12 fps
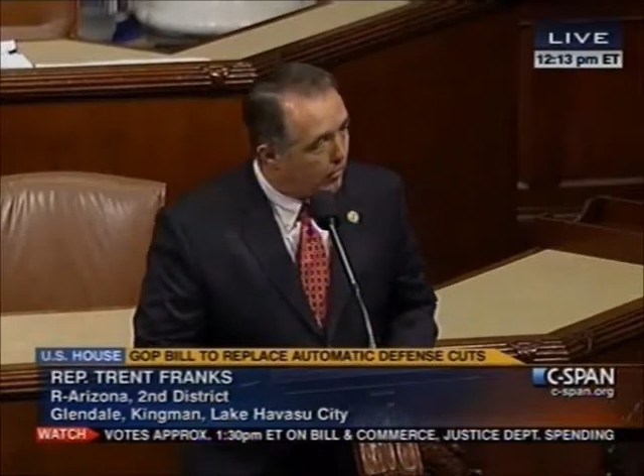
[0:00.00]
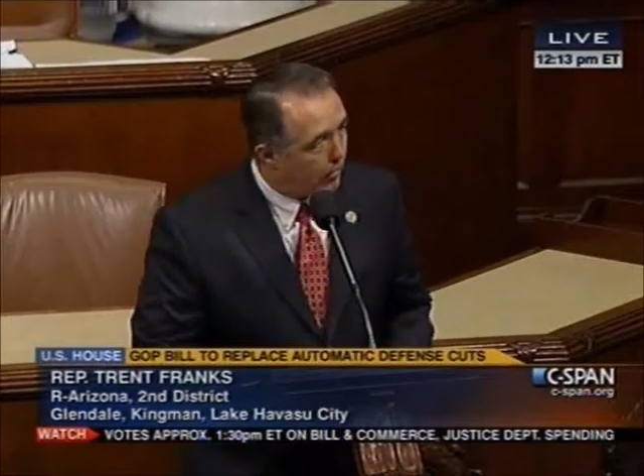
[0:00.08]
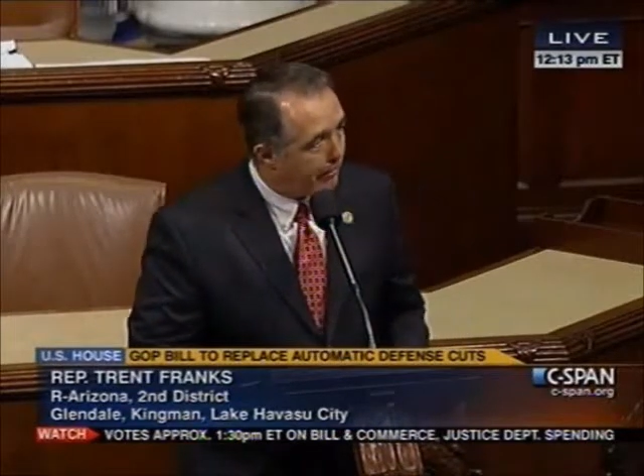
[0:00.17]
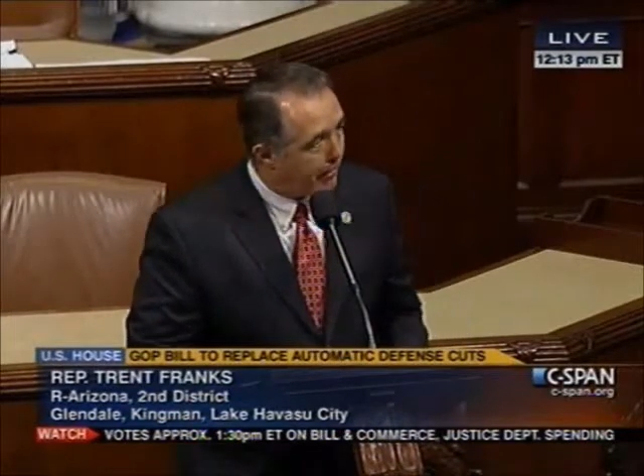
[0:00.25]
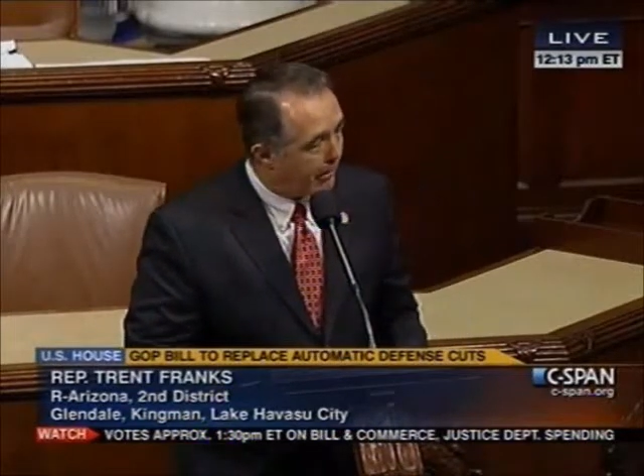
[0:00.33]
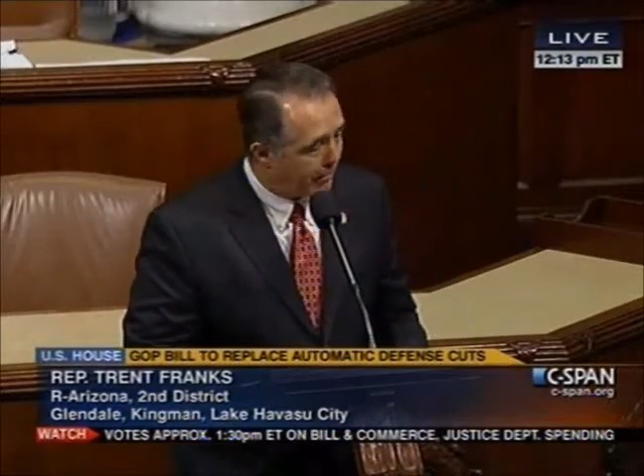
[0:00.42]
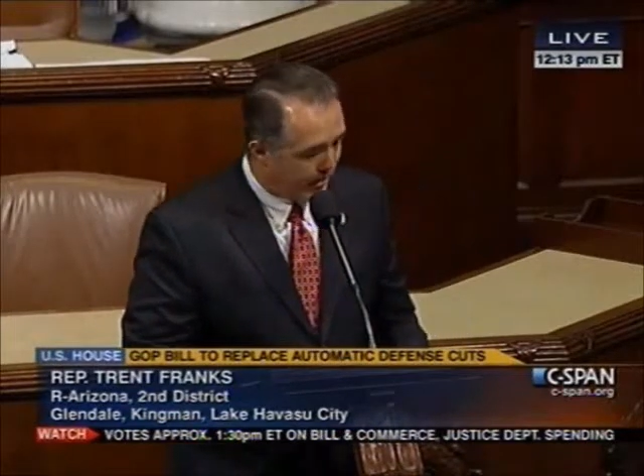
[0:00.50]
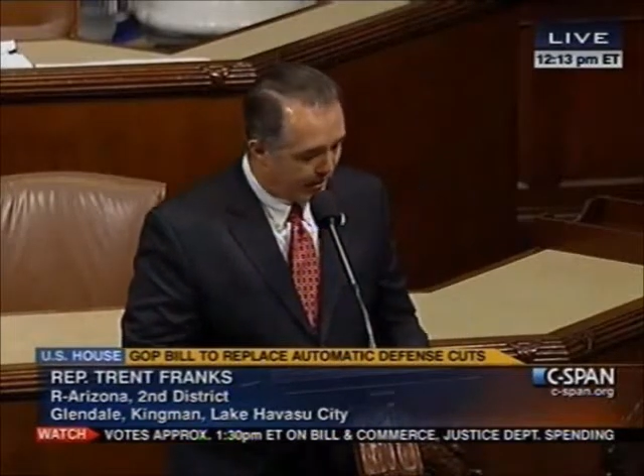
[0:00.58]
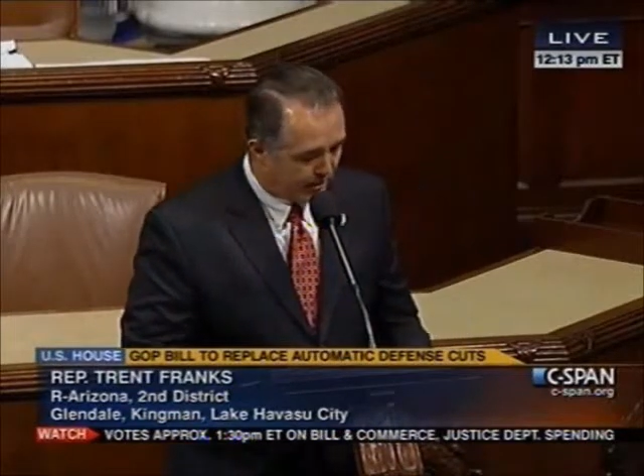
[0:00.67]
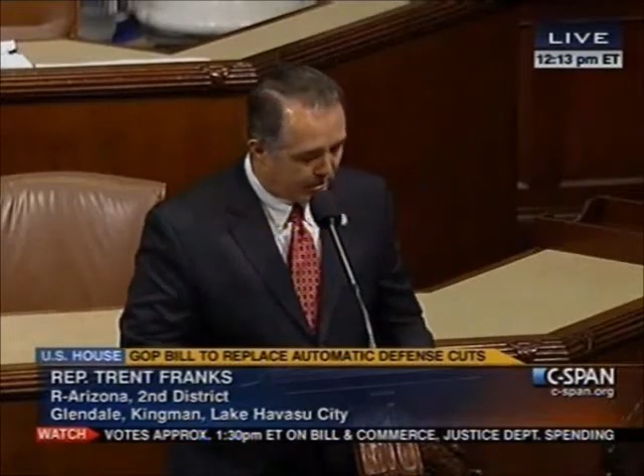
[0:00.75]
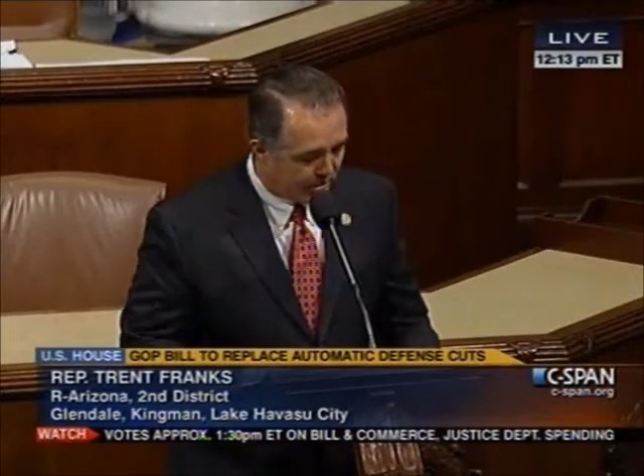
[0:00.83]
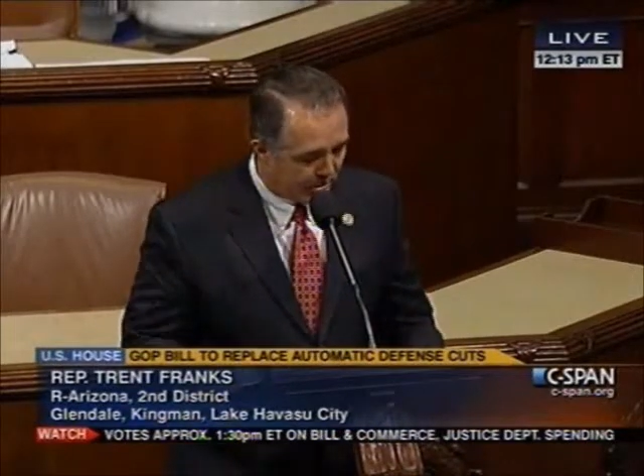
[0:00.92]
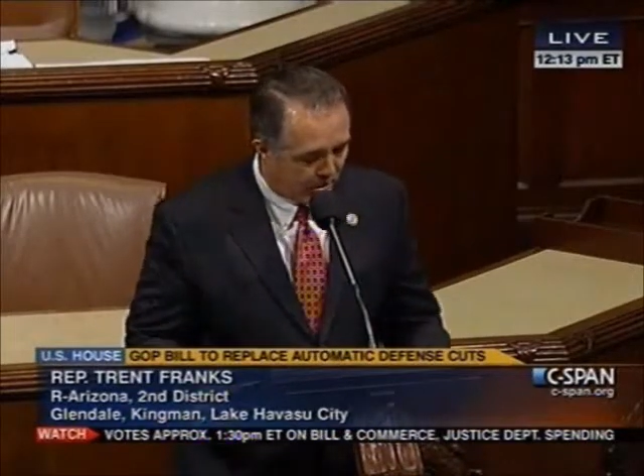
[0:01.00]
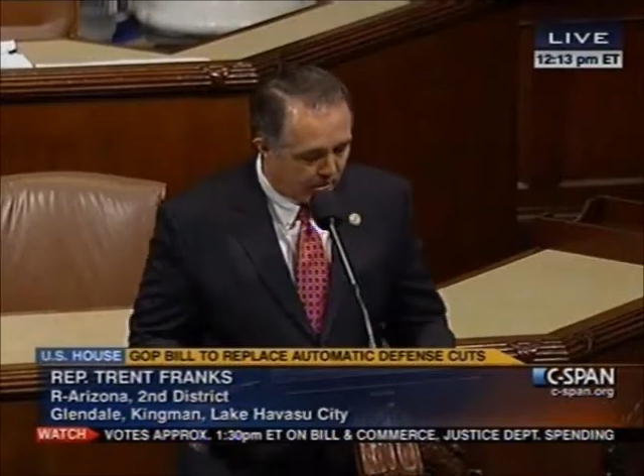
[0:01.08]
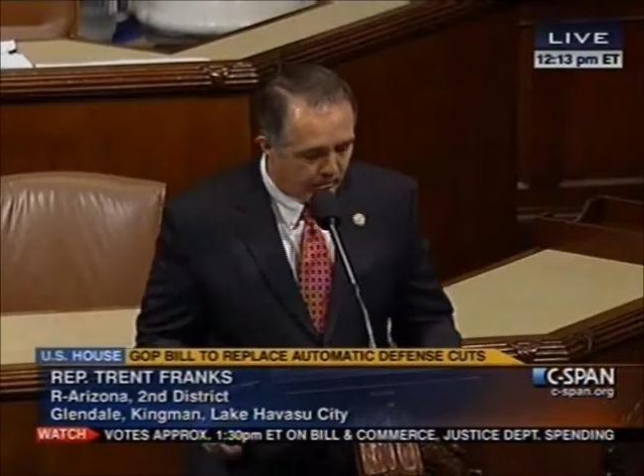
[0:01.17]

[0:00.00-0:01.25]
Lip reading: Republicans